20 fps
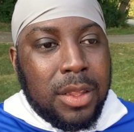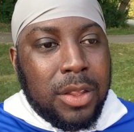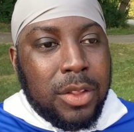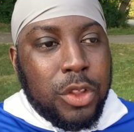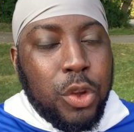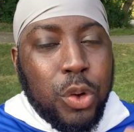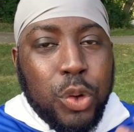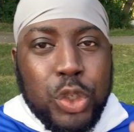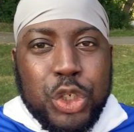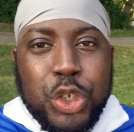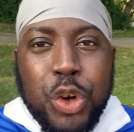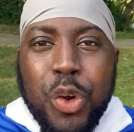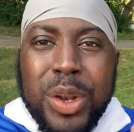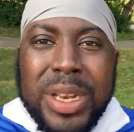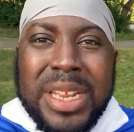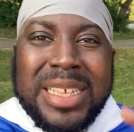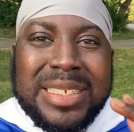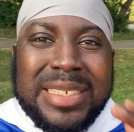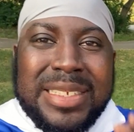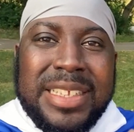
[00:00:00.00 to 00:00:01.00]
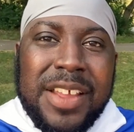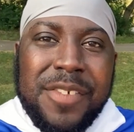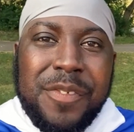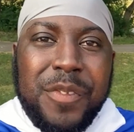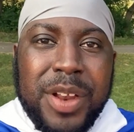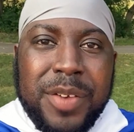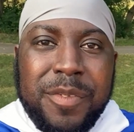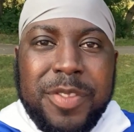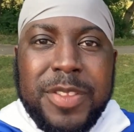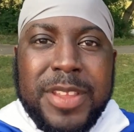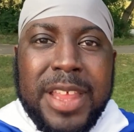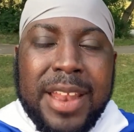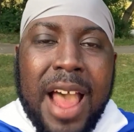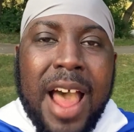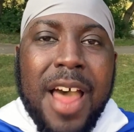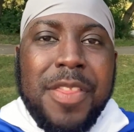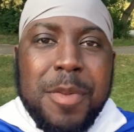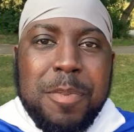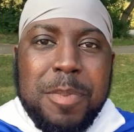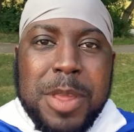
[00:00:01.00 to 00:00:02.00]
your journey is different than
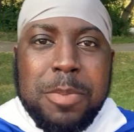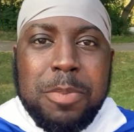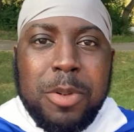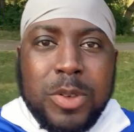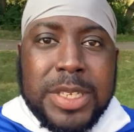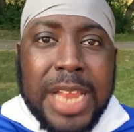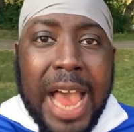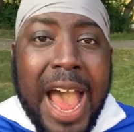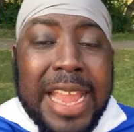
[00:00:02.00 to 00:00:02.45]
other people's.